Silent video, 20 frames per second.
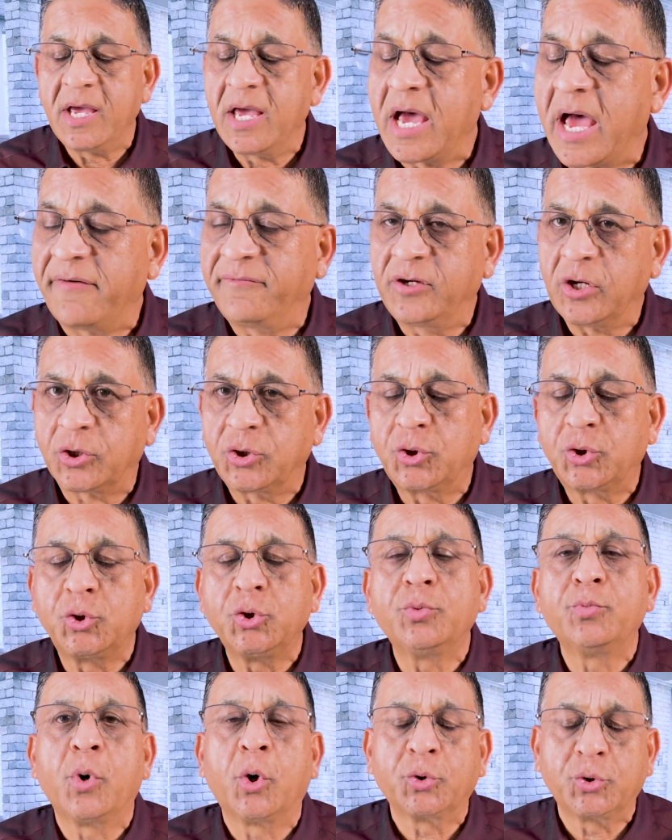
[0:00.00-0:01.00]
I've got
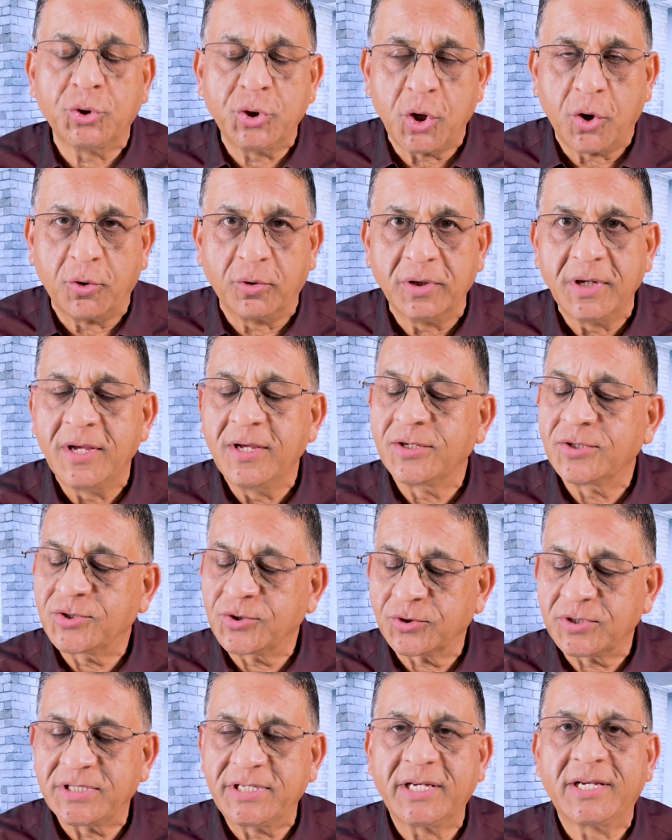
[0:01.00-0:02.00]
2 more to go.
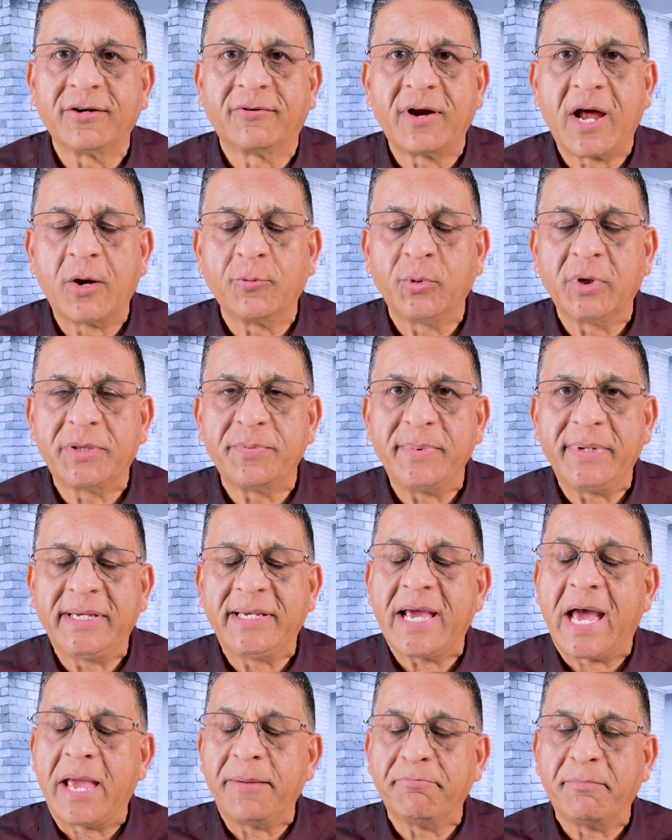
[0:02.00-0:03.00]
So stick around with
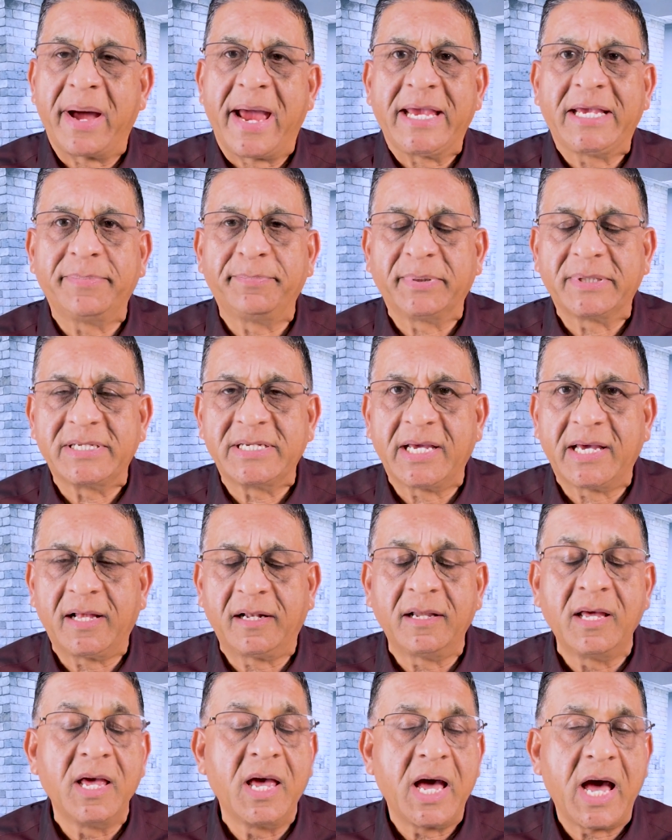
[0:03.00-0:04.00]
me. I'm Mike
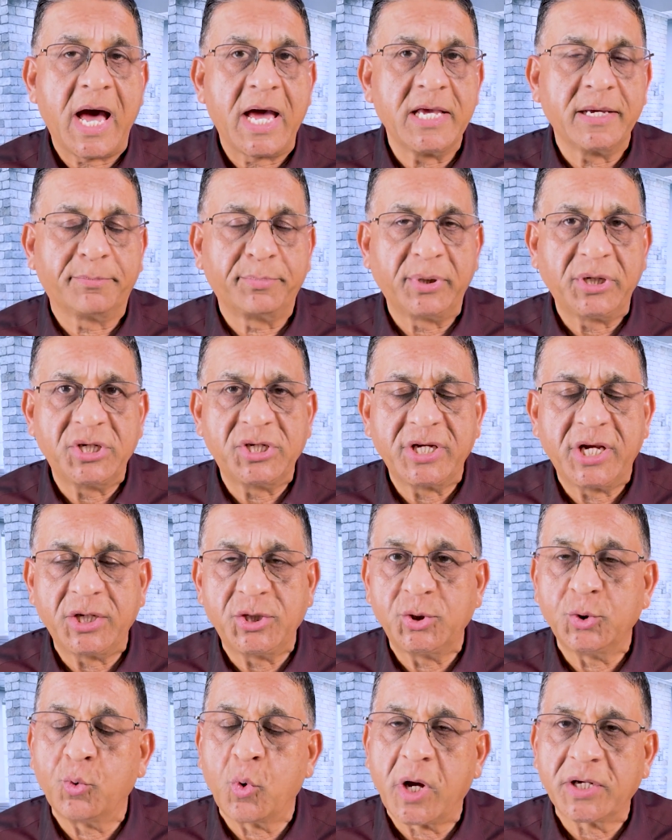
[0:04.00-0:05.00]
Patel. I appreciate
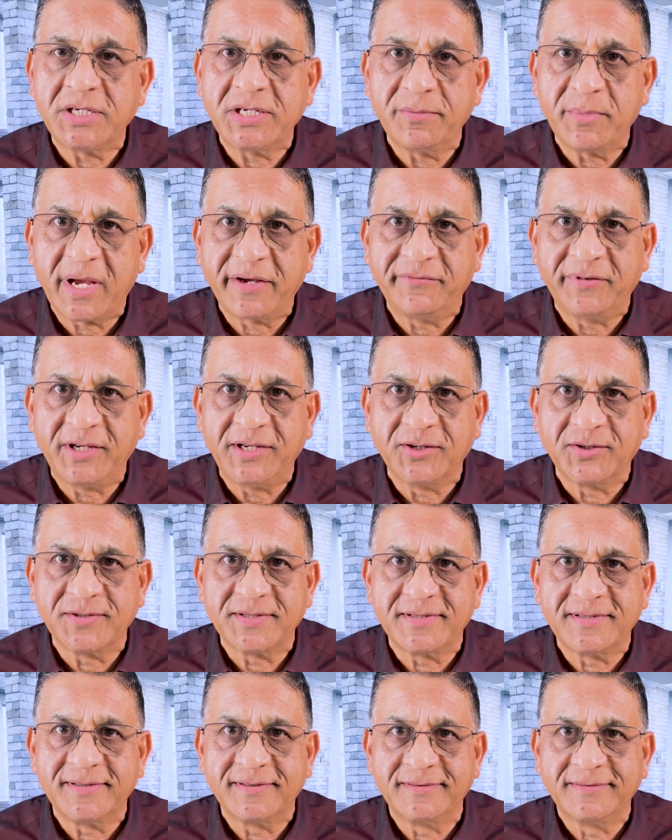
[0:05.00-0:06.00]
you watching my videos.